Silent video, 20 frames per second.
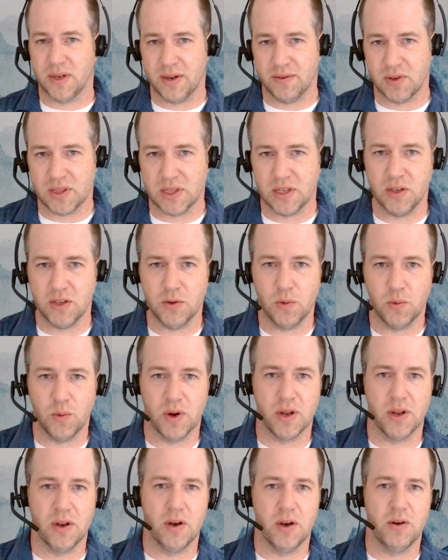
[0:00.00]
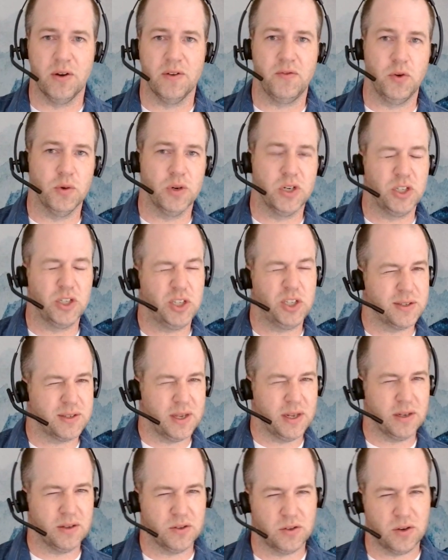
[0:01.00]
everything you'd want to know if you were just
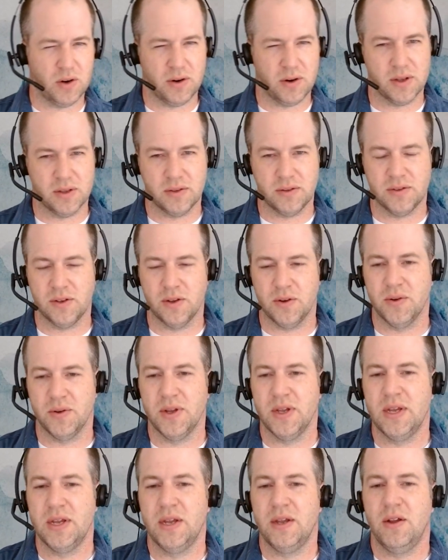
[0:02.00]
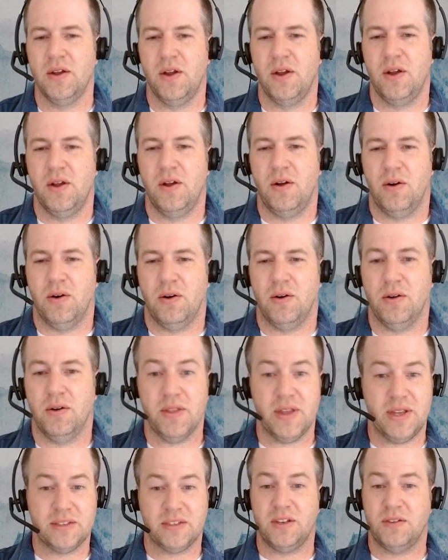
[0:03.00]
getting started. So all
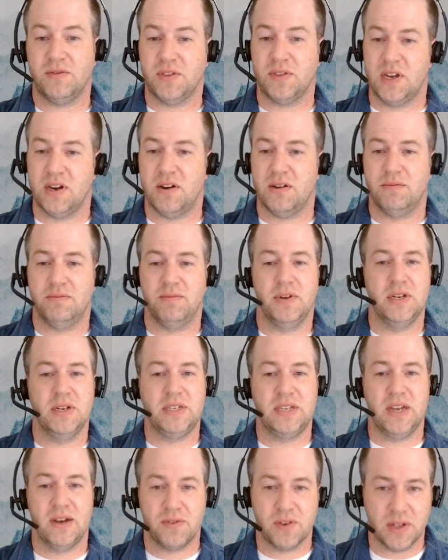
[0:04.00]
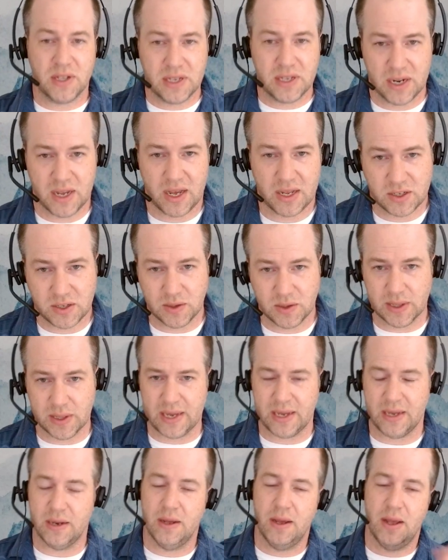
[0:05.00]
that stuff's there. Definitely not too
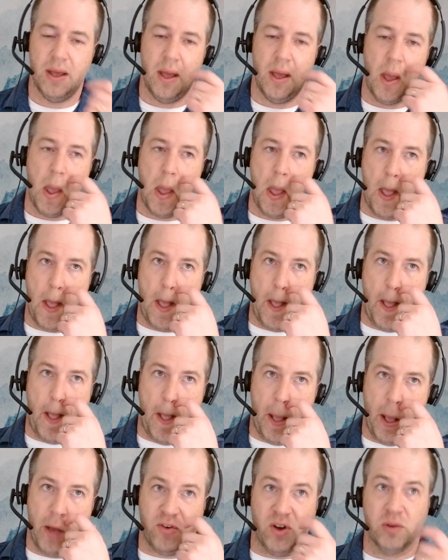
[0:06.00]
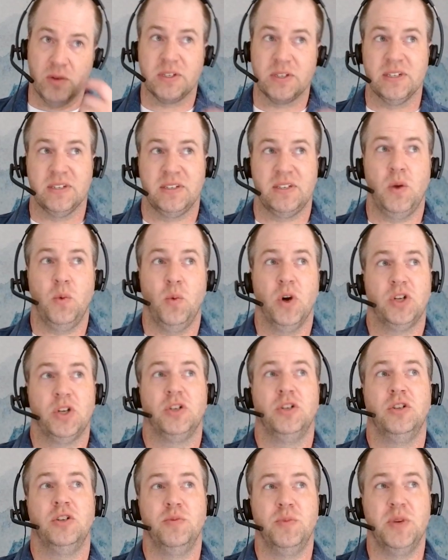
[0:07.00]
late. If I was going to say what
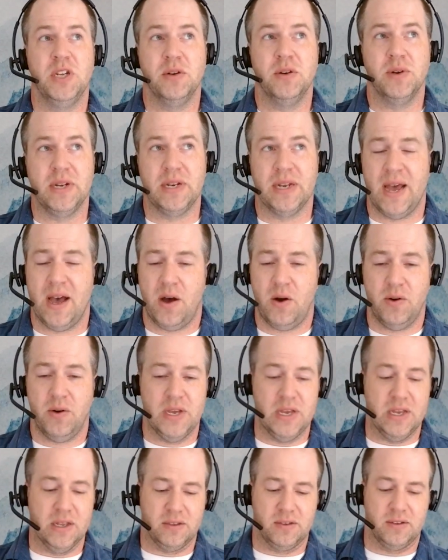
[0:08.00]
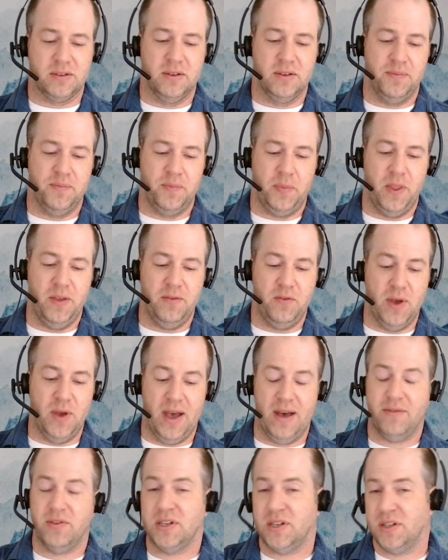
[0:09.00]
should you be doing now, it's, if you
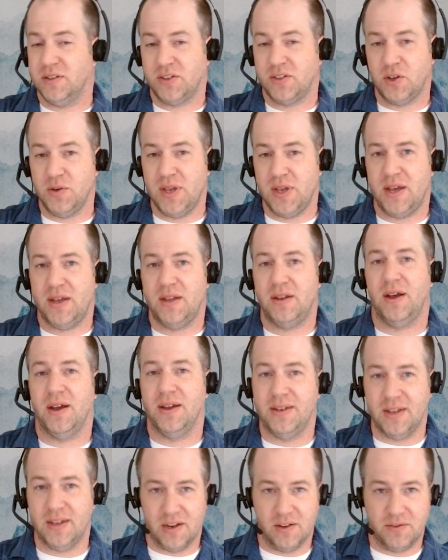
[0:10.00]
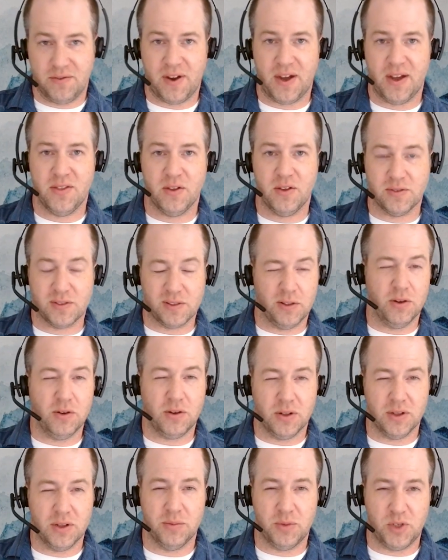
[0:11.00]
haven't done so yet, identify those
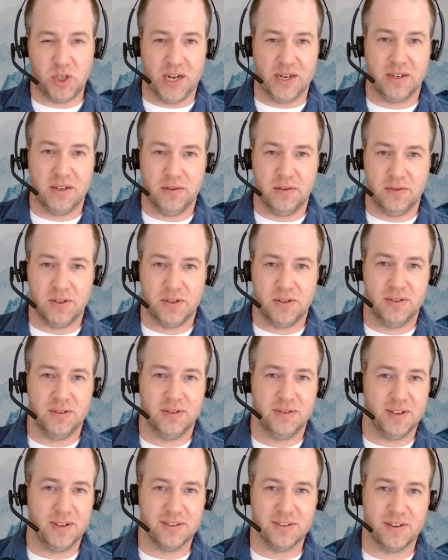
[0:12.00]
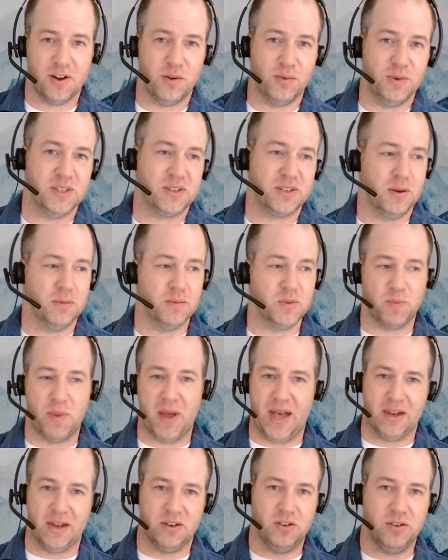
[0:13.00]
local objectives, because it always comes
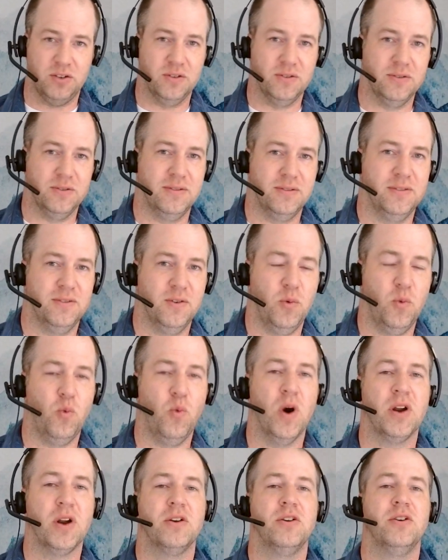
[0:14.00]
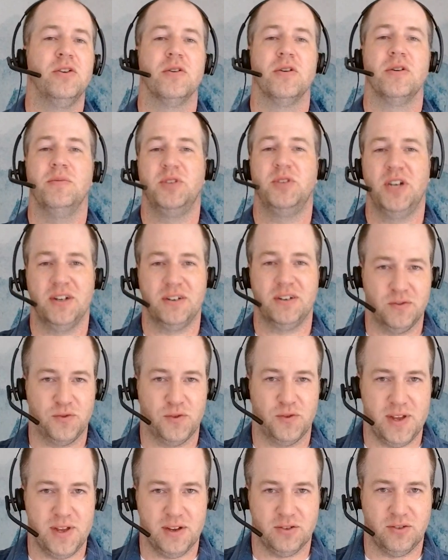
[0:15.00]
back to what are your objectives
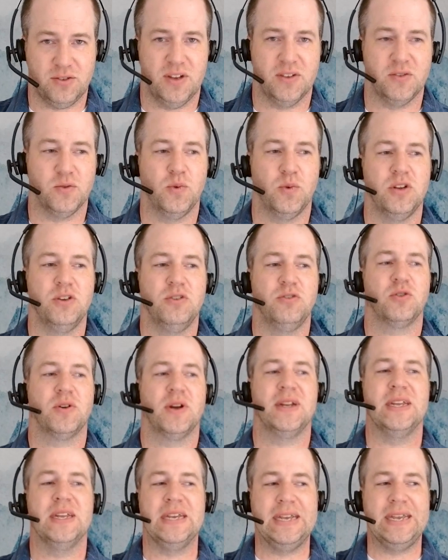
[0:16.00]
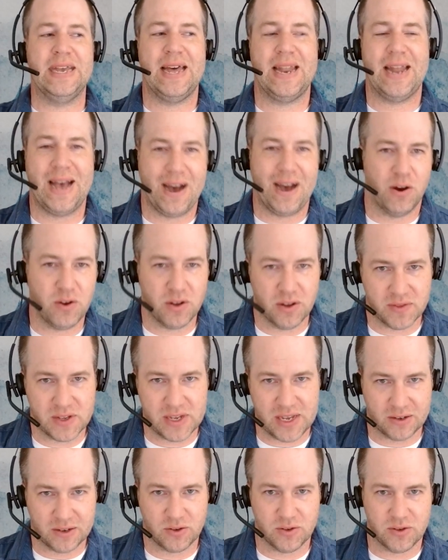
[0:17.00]
for the exercise? What are you trying to get out of
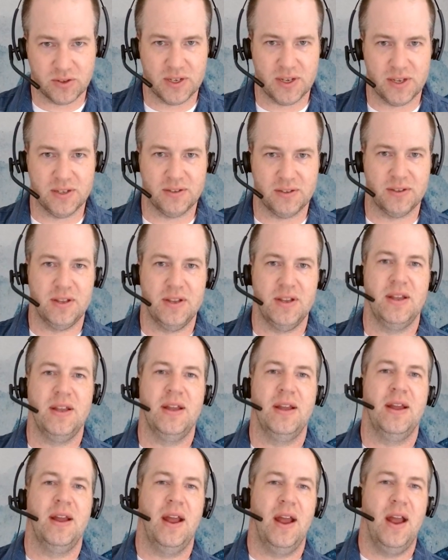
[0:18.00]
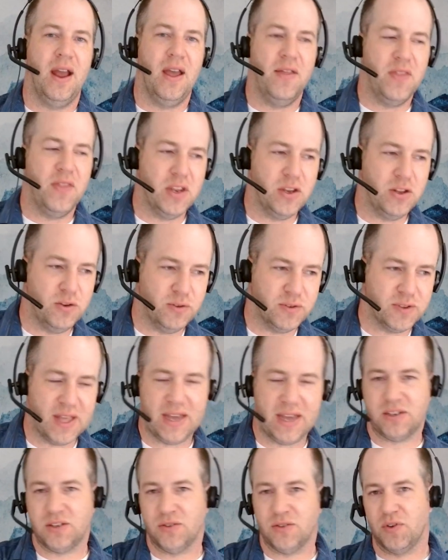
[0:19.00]
the exercise? And then use
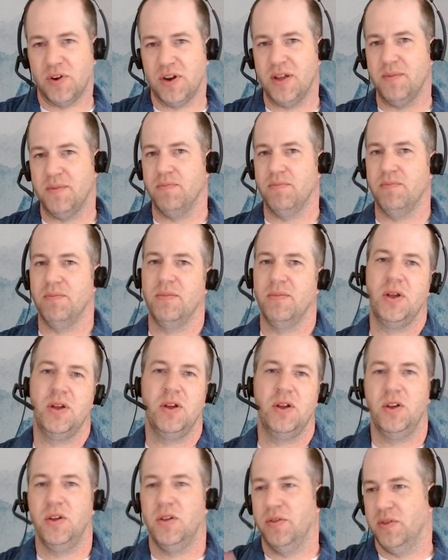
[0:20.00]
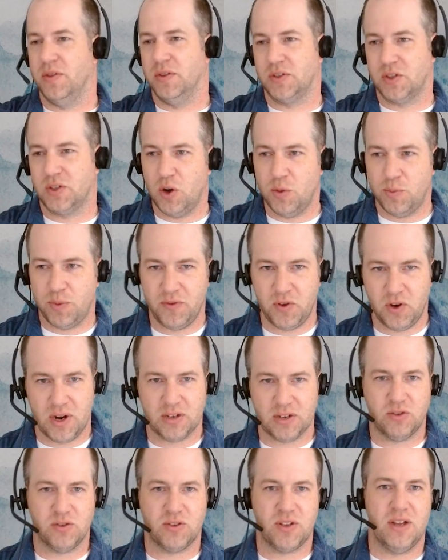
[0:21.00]
that to frame the scope of your
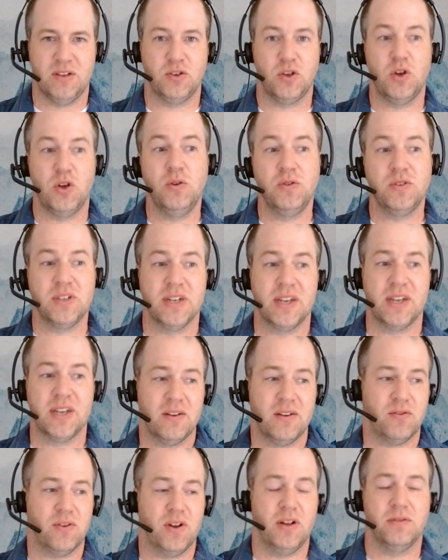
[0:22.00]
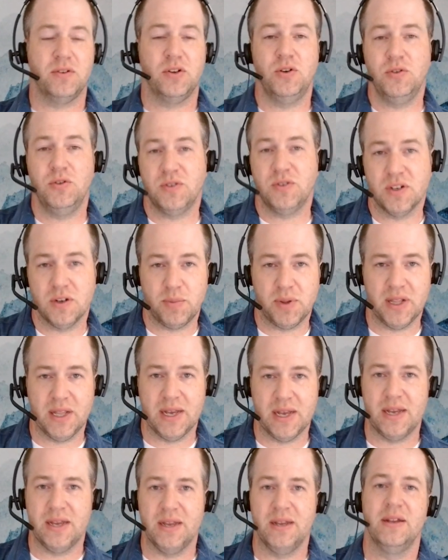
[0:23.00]
exercise, who's going to get involved, who's going to
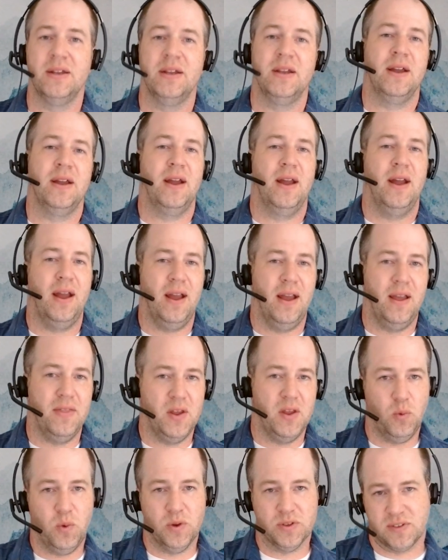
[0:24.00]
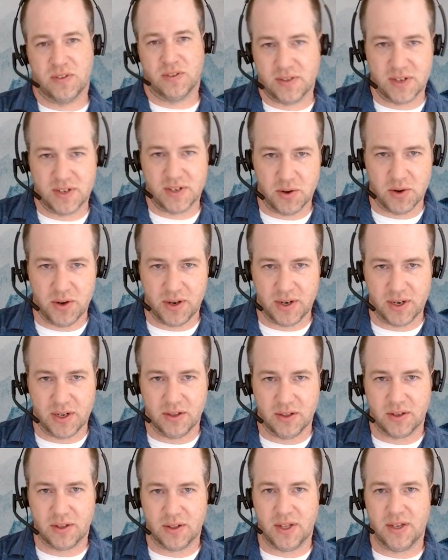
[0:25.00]
play, and then what's the scenario going
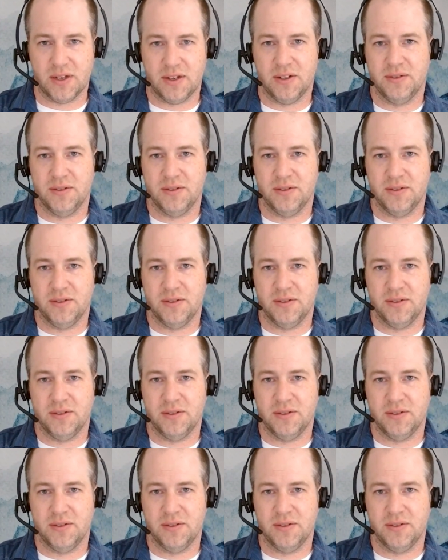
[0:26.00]
to look like.